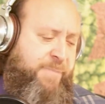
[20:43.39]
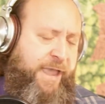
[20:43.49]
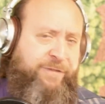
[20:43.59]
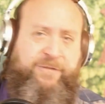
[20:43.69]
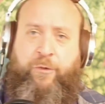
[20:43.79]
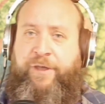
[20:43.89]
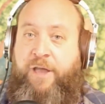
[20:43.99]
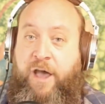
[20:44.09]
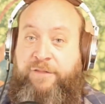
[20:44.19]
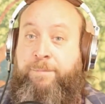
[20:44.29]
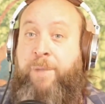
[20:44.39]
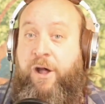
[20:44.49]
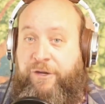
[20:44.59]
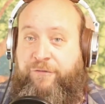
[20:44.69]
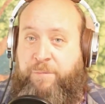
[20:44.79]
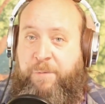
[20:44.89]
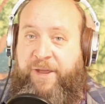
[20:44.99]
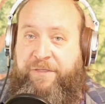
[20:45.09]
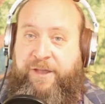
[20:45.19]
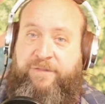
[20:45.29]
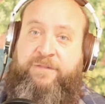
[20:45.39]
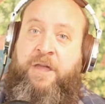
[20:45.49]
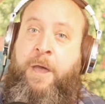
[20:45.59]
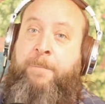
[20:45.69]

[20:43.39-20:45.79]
And so the gods punished Prometheus